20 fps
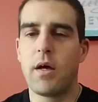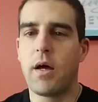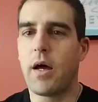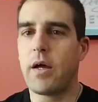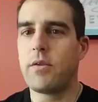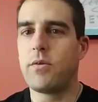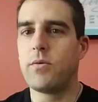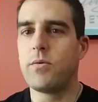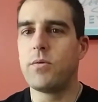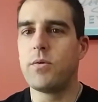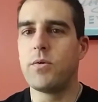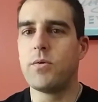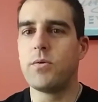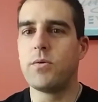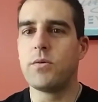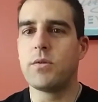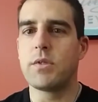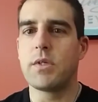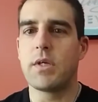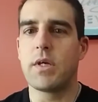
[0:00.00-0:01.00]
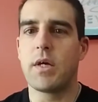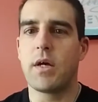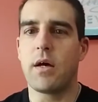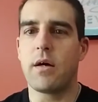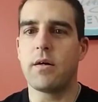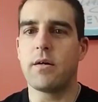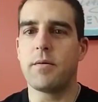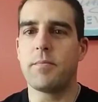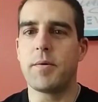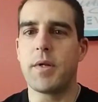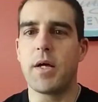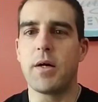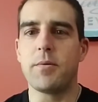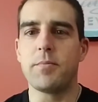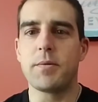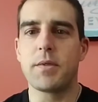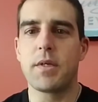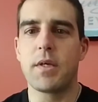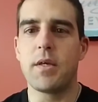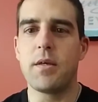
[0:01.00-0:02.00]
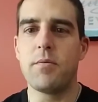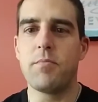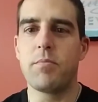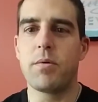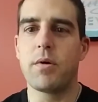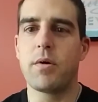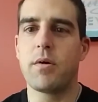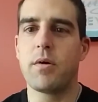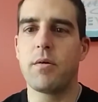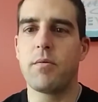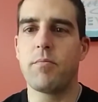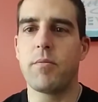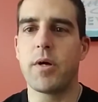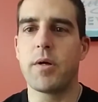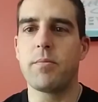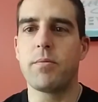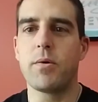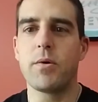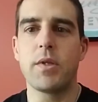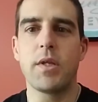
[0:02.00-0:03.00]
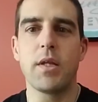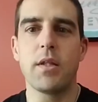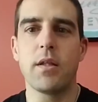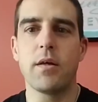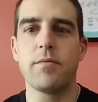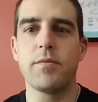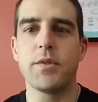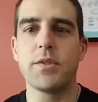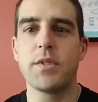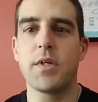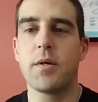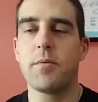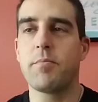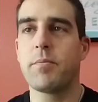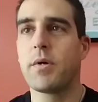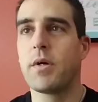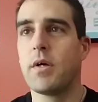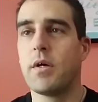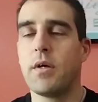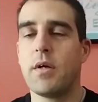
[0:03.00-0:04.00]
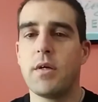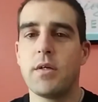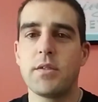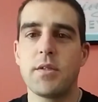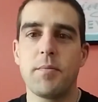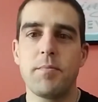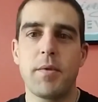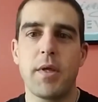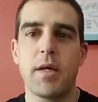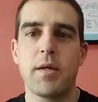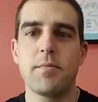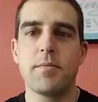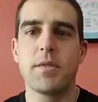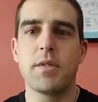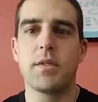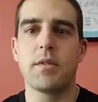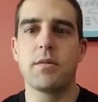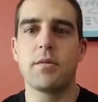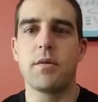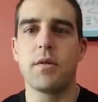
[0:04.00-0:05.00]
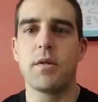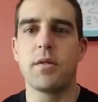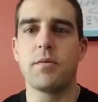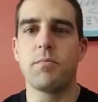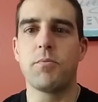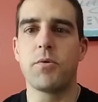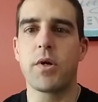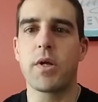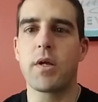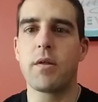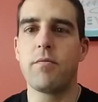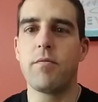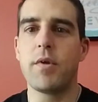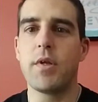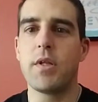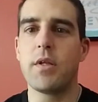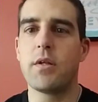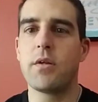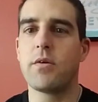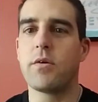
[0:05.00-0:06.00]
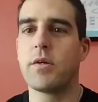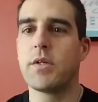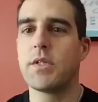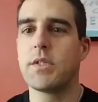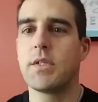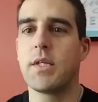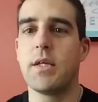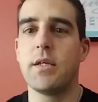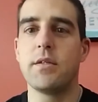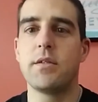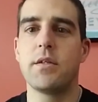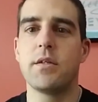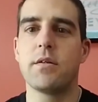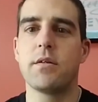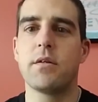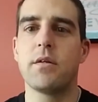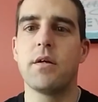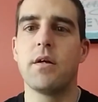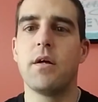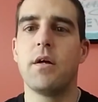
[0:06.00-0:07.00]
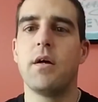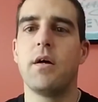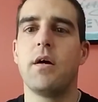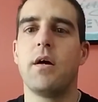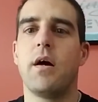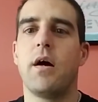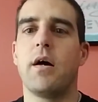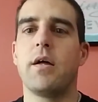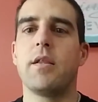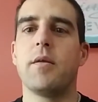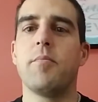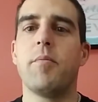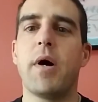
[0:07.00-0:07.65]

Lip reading: I do use. It helps keep my protein levels up. Sometimes it's more convenient or just easier on the